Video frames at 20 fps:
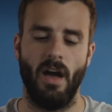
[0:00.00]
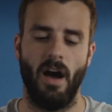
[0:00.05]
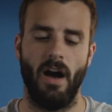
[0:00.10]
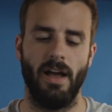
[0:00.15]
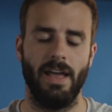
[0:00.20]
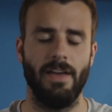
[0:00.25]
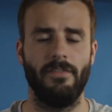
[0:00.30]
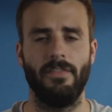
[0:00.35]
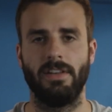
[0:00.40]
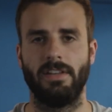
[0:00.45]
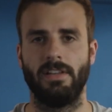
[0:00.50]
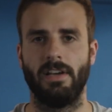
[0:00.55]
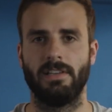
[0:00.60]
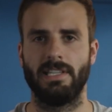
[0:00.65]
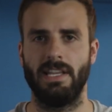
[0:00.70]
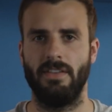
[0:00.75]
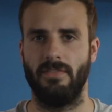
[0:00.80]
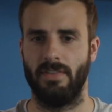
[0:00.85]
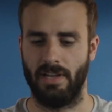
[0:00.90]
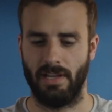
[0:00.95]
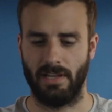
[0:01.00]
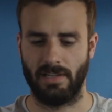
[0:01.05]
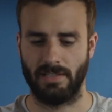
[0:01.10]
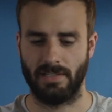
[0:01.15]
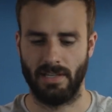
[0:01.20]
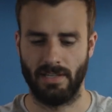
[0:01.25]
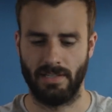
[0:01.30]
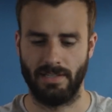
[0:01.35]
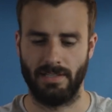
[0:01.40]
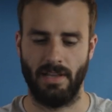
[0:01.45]
uh, if it does even
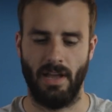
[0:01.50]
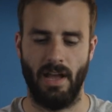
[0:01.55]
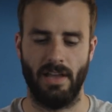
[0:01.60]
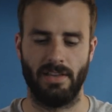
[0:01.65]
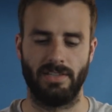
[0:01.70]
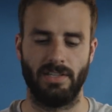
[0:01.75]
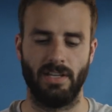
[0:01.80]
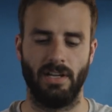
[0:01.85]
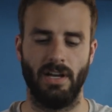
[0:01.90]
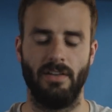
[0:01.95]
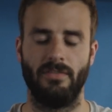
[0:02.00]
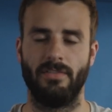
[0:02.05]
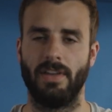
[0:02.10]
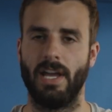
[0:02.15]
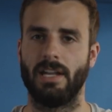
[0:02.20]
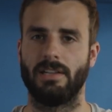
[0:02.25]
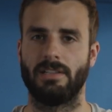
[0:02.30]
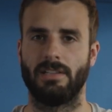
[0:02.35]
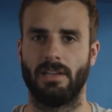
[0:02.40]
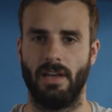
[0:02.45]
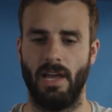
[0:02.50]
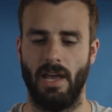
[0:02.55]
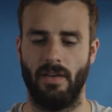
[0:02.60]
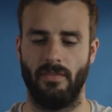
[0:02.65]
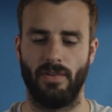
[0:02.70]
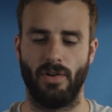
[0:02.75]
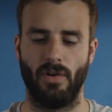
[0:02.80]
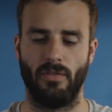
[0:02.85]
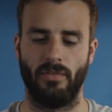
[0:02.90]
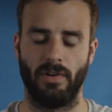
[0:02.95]
exist, I still have yet to
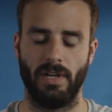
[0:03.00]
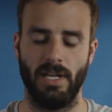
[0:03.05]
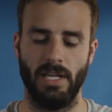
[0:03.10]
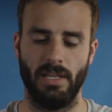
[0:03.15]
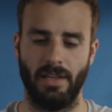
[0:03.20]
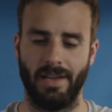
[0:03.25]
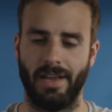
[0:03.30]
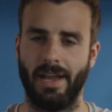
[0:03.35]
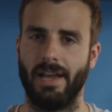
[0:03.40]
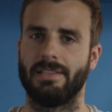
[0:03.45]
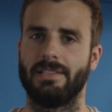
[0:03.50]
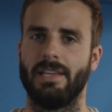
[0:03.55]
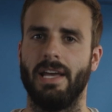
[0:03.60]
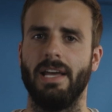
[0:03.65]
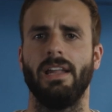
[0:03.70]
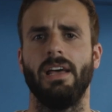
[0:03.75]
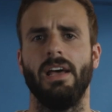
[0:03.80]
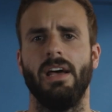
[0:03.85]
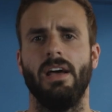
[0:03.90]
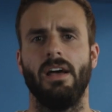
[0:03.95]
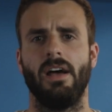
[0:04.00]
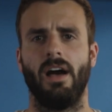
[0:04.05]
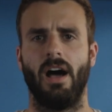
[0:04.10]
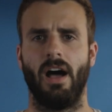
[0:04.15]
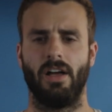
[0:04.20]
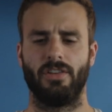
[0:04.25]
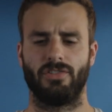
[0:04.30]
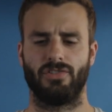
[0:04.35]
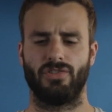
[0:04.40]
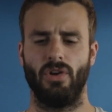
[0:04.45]
have it overheat, like I said.
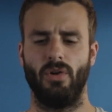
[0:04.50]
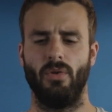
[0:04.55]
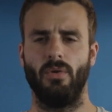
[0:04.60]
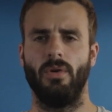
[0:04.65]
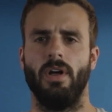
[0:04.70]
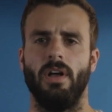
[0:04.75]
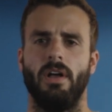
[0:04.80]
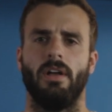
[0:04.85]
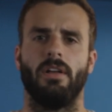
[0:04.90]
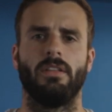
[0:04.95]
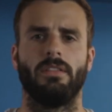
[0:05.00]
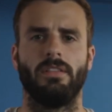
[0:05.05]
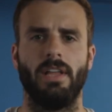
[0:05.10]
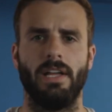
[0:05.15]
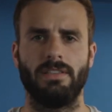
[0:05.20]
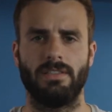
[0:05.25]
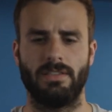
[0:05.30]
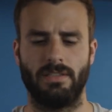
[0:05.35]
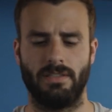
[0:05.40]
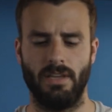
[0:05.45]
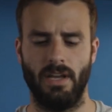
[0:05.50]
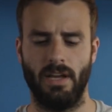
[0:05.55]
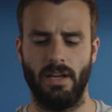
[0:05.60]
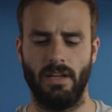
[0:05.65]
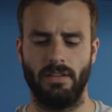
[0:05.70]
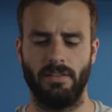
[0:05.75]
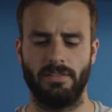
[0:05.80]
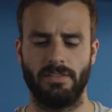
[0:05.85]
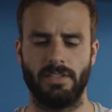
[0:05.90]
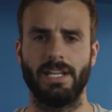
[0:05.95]
Uh, so let's,
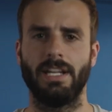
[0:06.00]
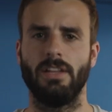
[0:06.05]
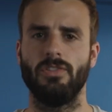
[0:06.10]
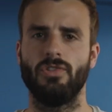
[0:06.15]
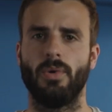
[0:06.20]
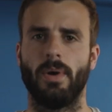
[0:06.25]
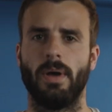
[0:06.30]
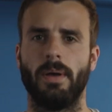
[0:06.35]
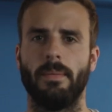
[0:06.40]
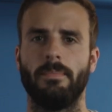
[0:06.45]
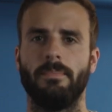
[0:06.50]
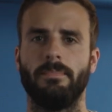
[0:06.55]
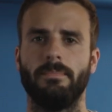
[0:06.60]
uh, let's get into it.